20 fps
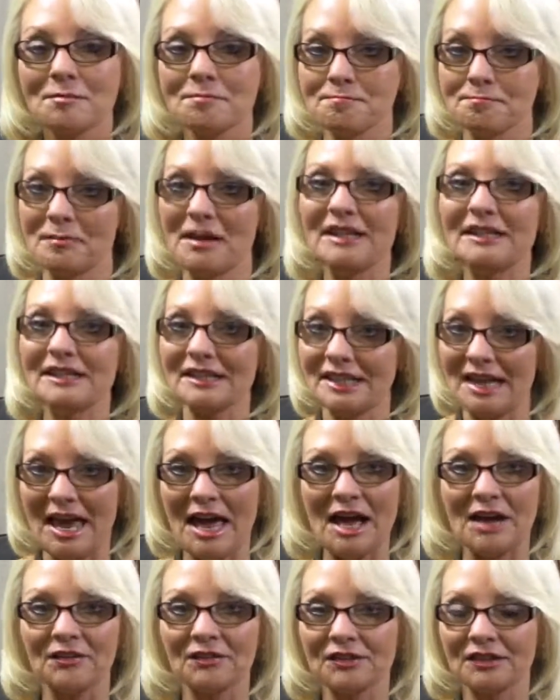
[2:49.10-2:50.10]

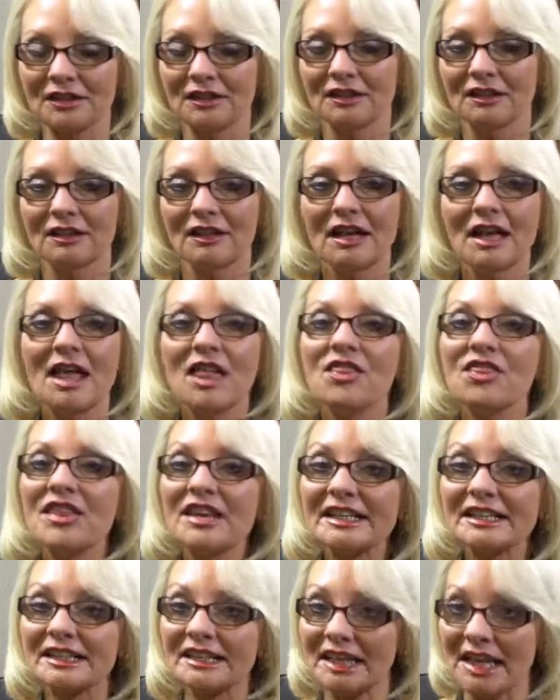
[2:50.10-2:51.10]
Must-haves.
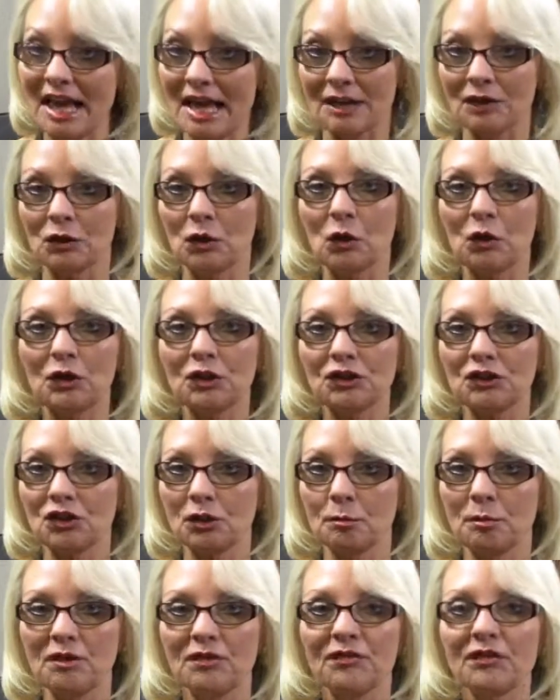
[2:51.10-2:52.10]
This category
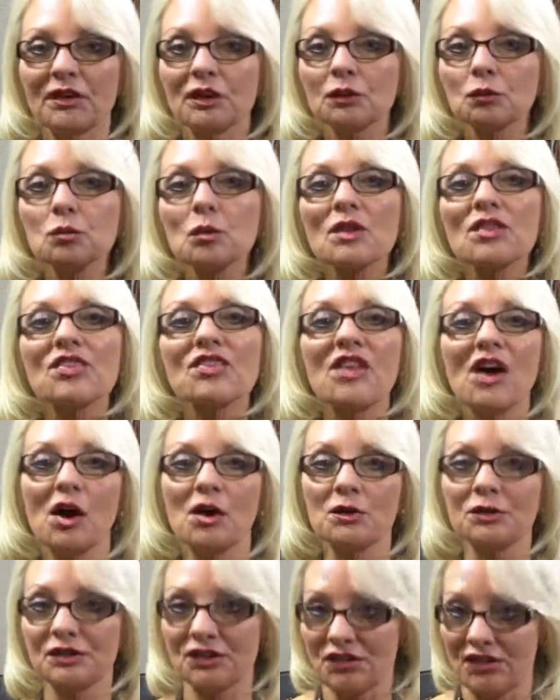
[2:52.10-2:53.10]
should be filled with
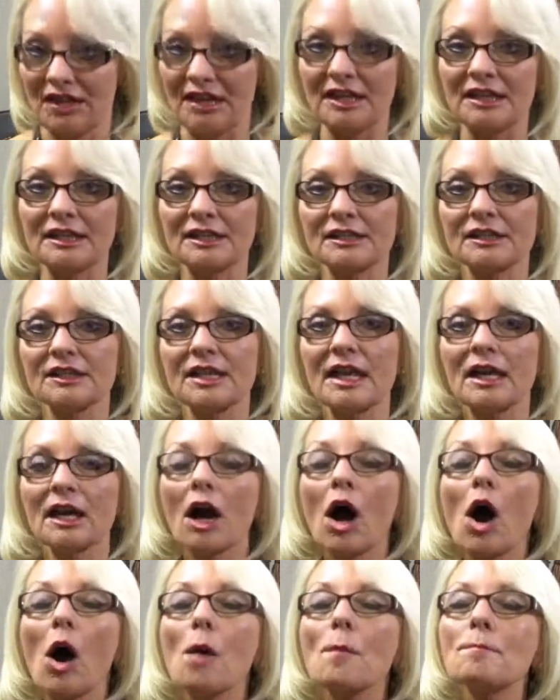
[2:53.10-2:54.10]
those things that a
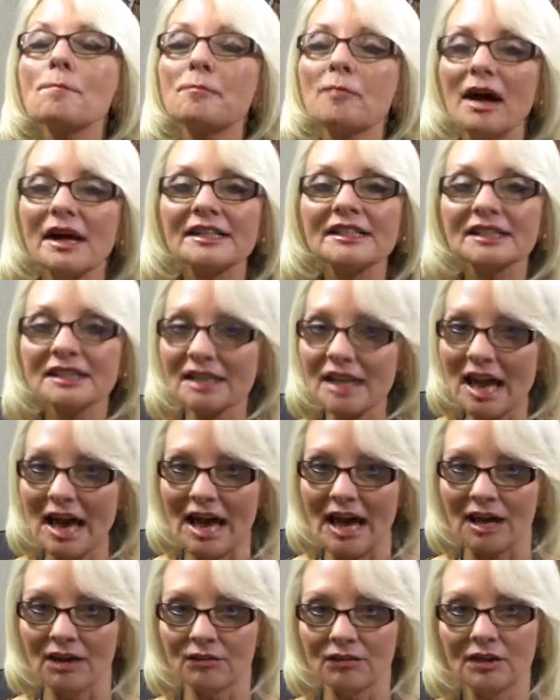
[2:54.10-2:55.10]
home must
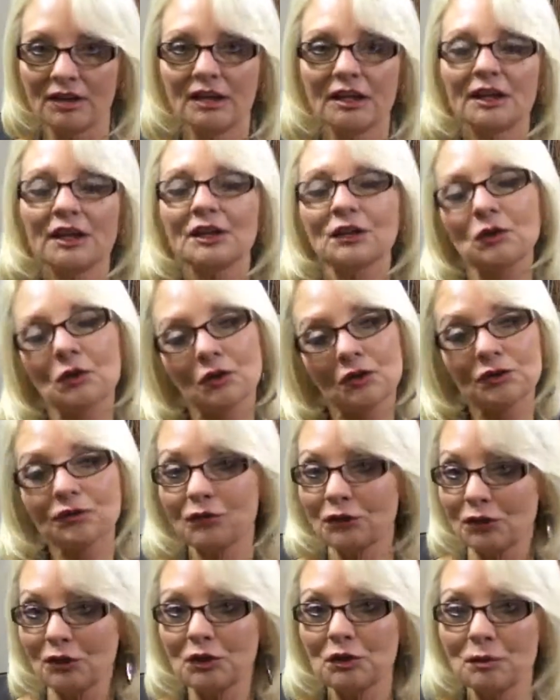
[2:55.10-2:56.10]
have in order
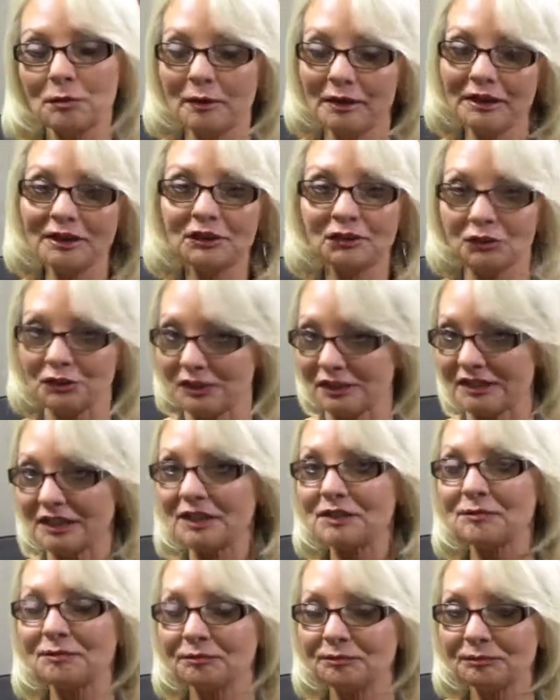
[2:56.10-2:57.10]
for you to be
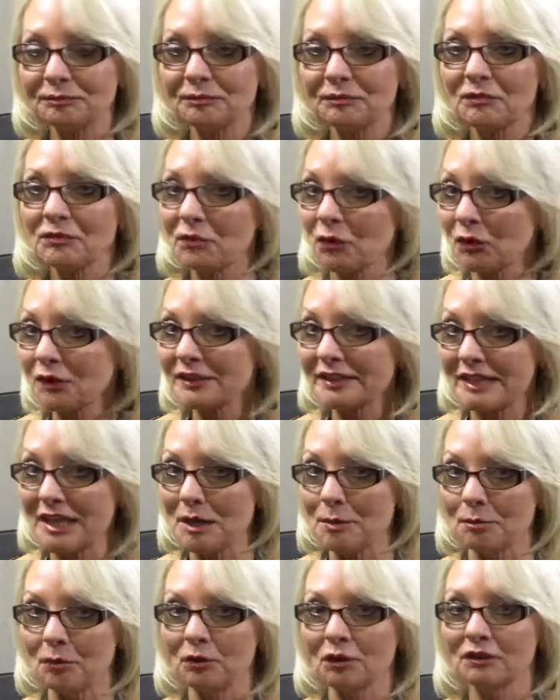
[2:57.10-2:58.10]
interested. For
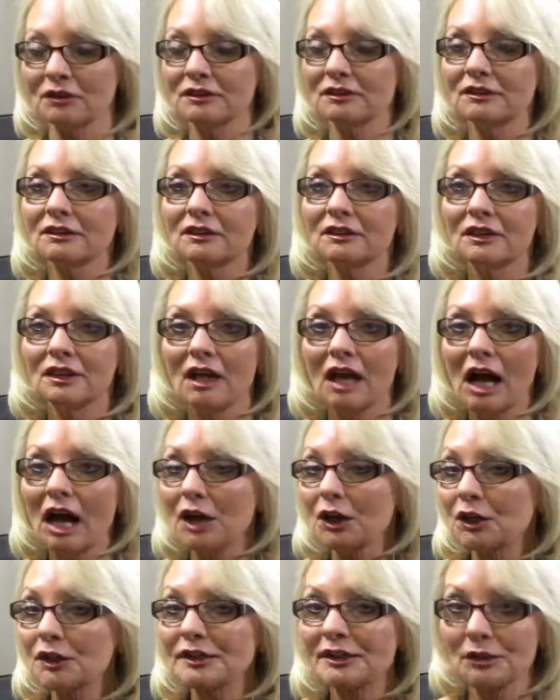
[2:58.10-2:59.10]
example,
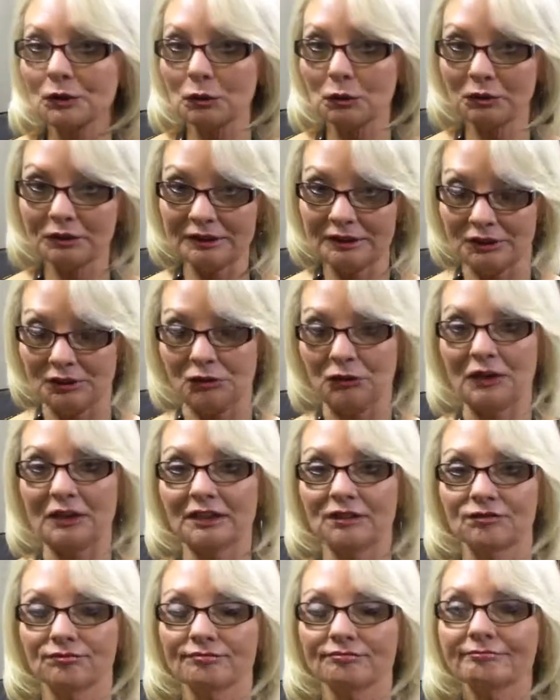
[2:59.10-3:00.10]
a good school
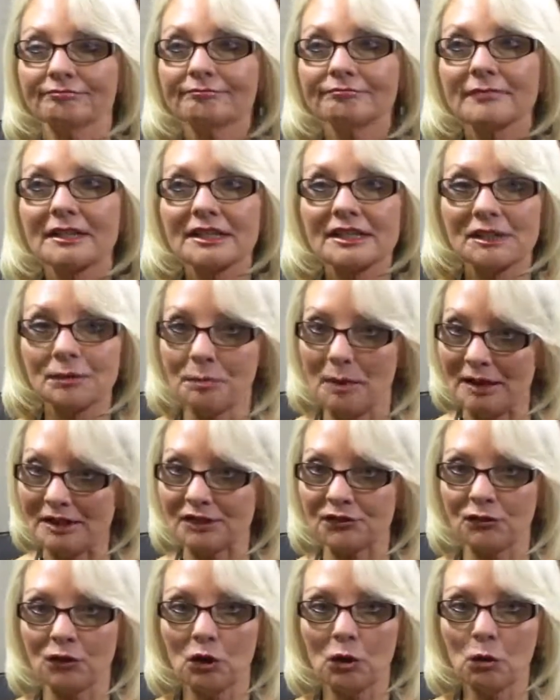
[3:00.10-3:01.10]
district,
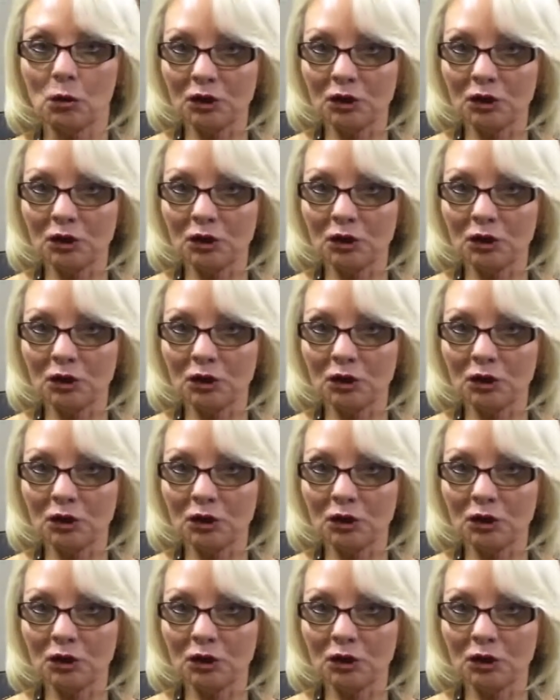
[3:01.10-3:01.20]
space for a